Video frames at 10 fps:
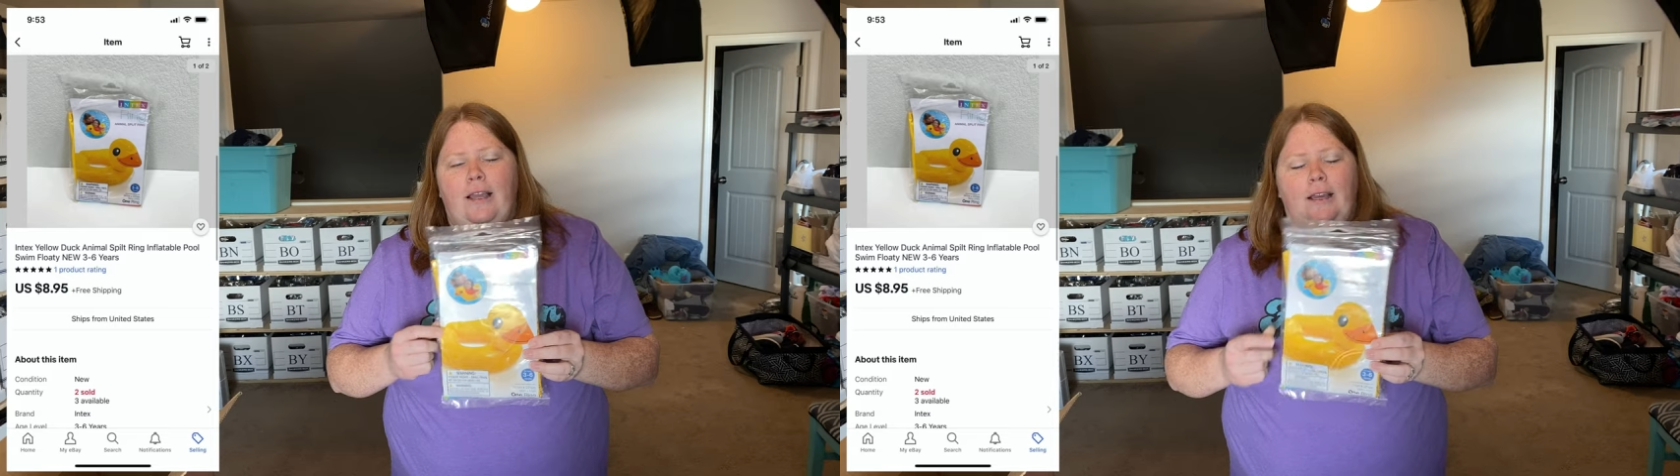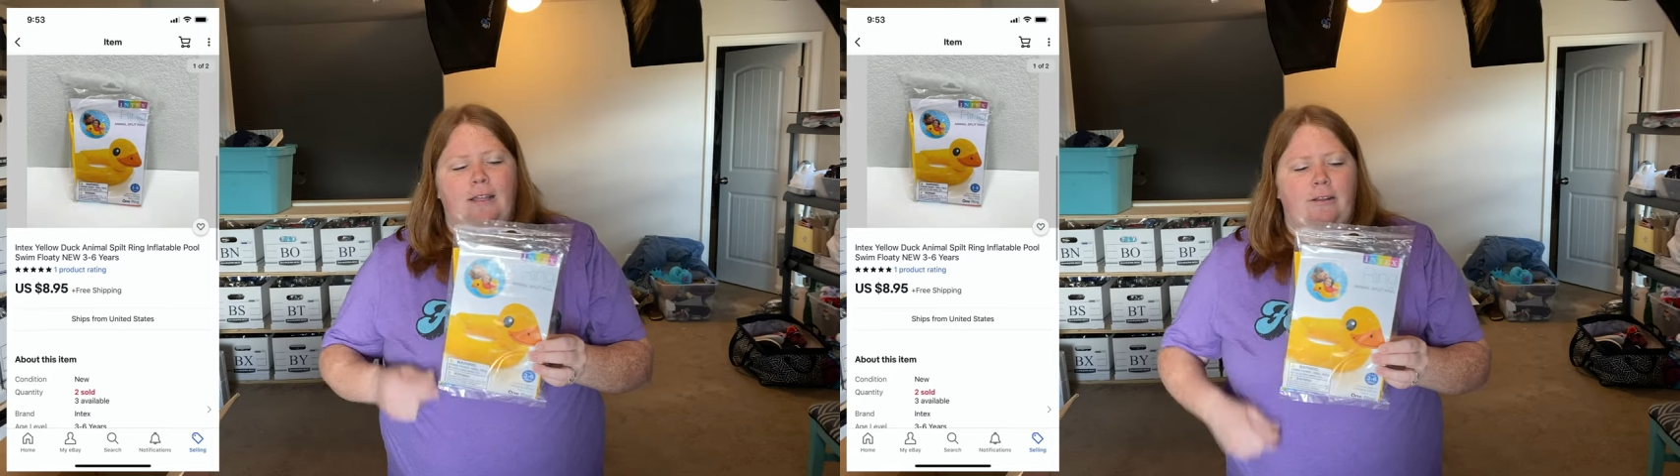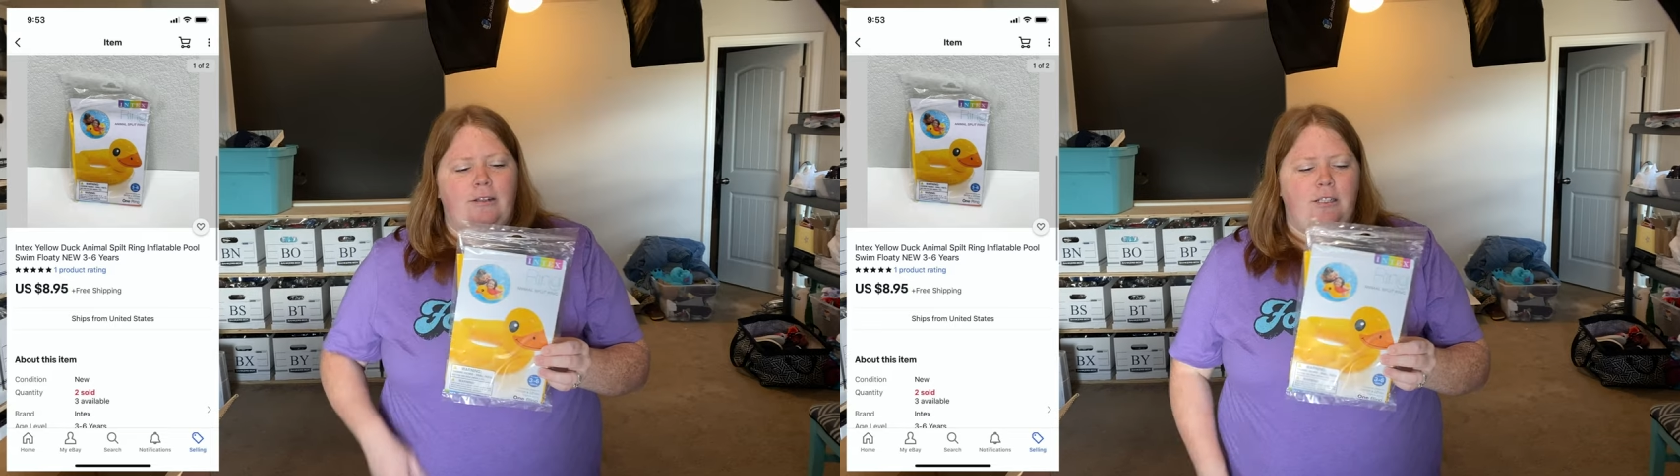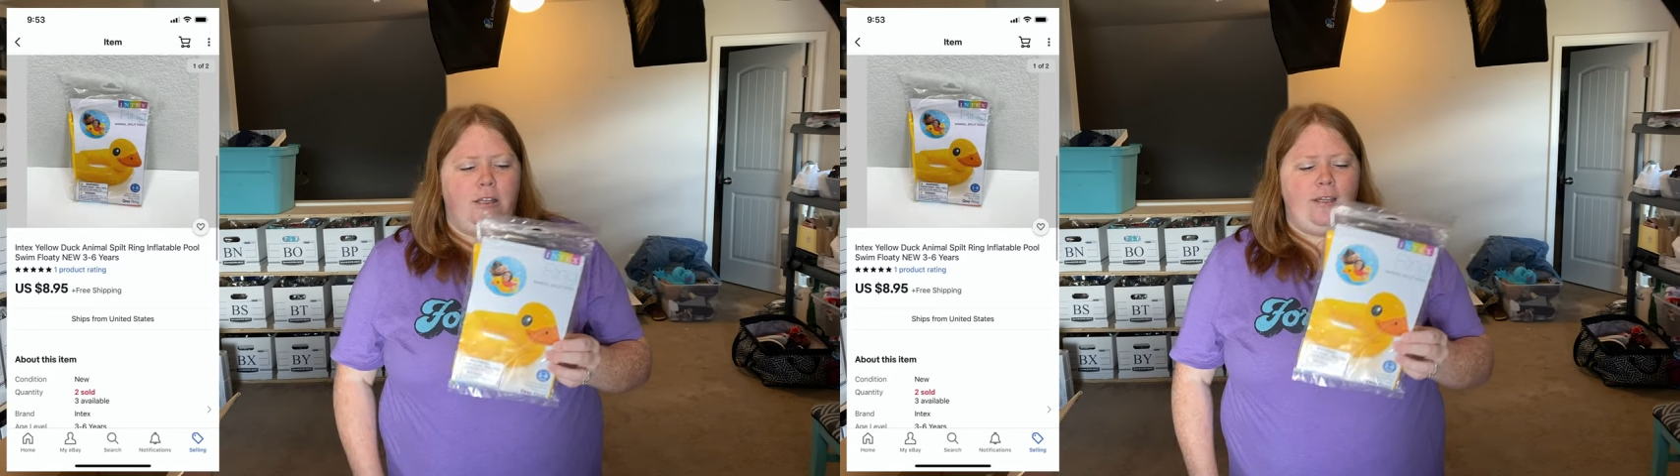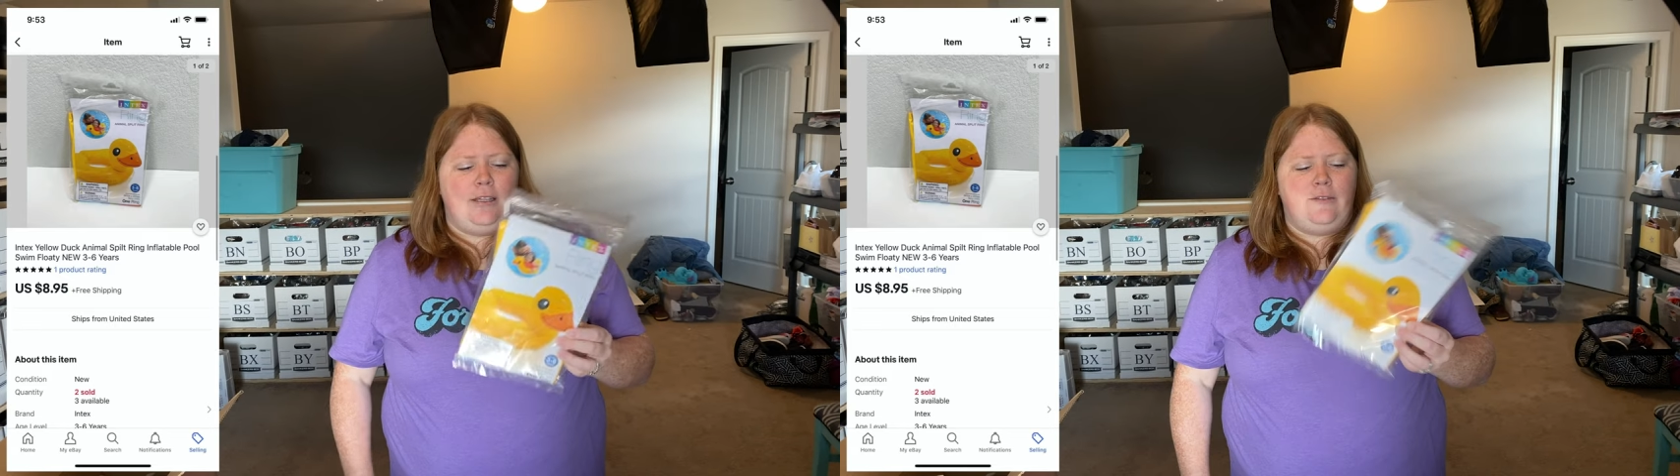like clearance
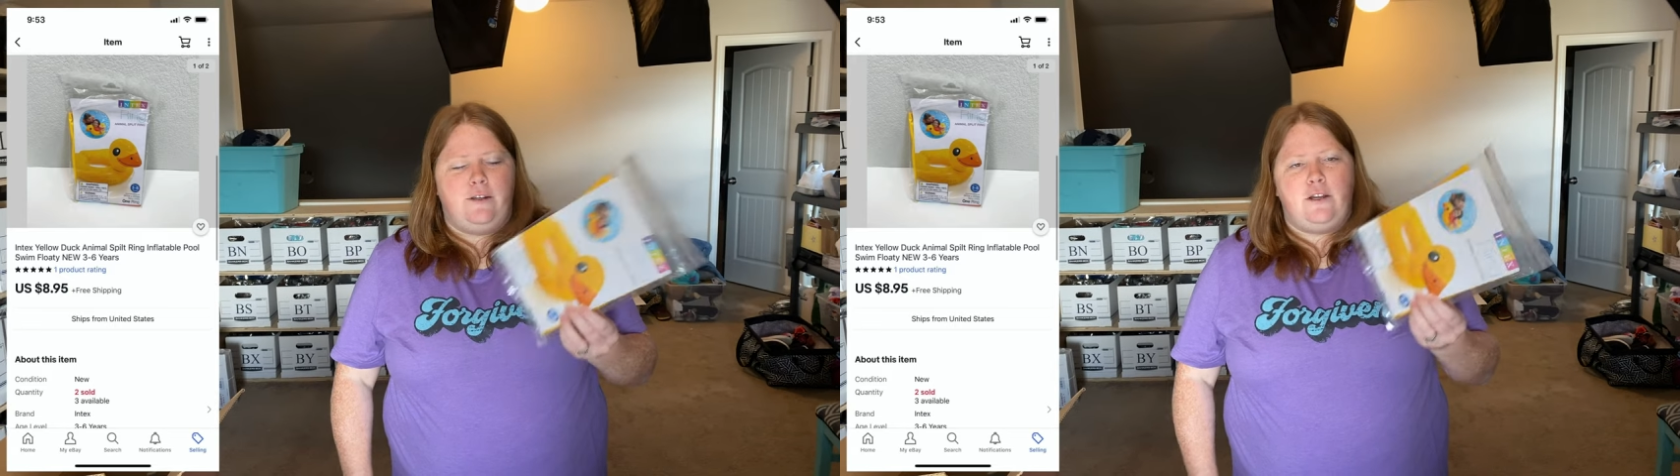on these for